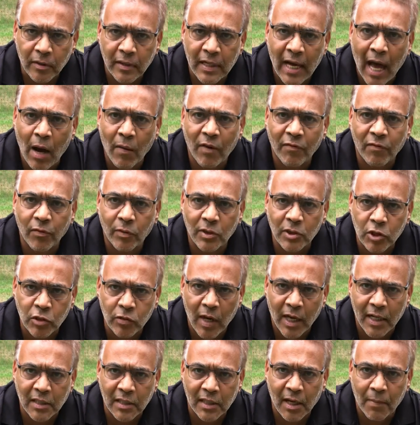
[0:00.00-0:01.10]
Now everyone's
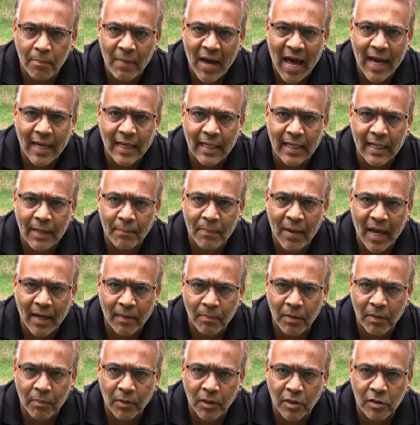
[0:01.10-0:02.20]
trying to come back, get back
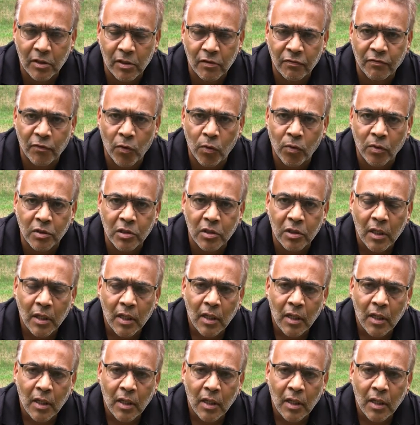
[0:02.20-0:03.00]
people into the folds.